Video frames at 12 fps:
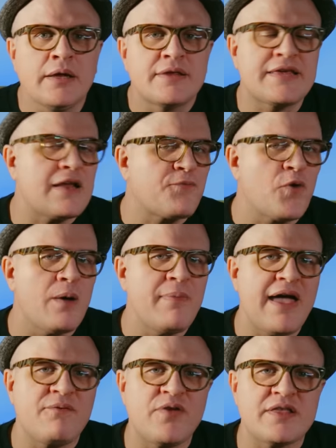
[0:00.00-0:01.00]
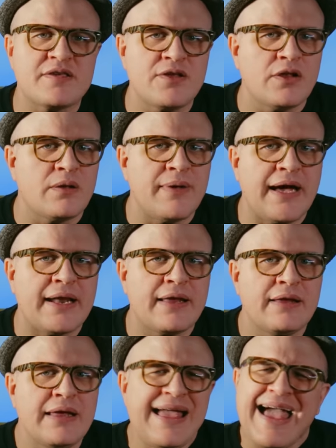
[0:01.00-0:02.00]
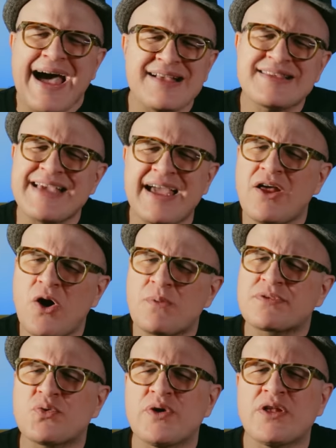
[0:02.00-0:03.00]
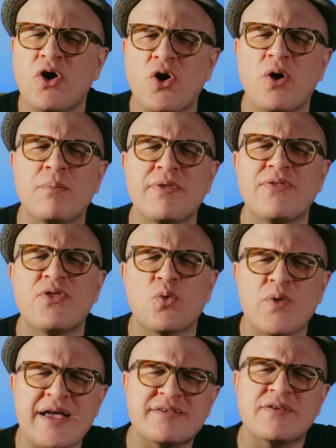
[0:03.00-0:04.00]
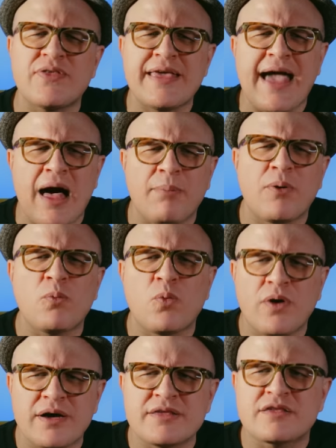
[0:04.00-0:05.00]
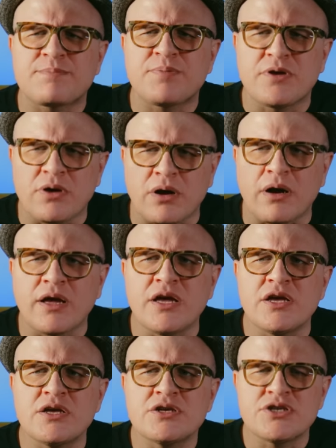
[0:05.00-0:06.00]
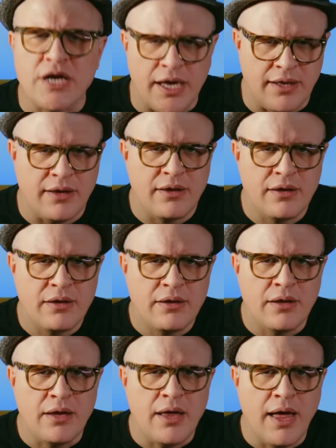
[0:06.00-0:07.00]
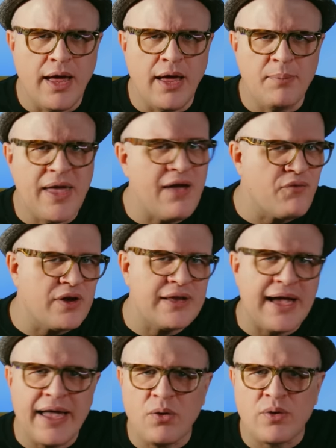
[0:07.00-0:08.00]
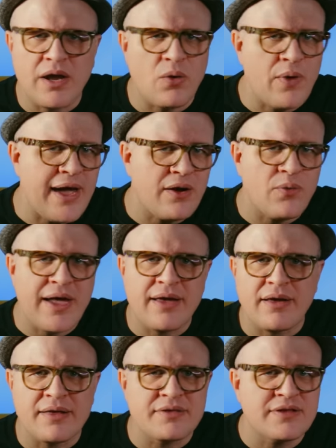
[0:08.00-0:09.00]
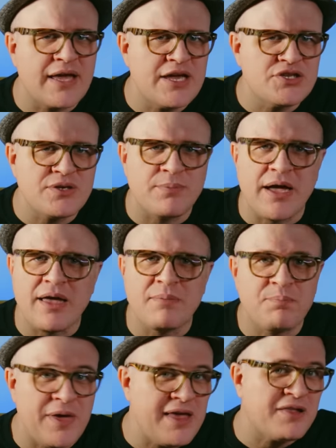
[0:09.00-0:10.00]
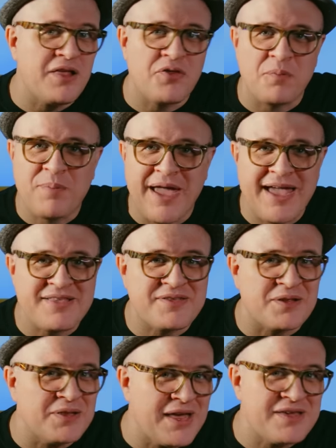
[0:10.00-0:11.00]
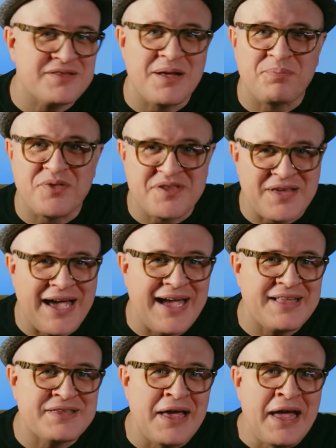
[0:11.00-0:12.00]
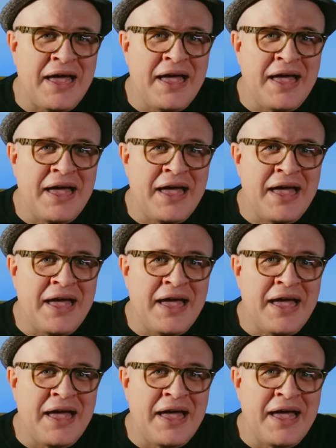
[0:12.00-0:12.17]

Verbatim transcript: Said frontman Vince Neil about it outside of Home Sweet Home, the rest of the album was pure shit. Um, every night when I ran around on stage in my pink leather pants that laced up the sides,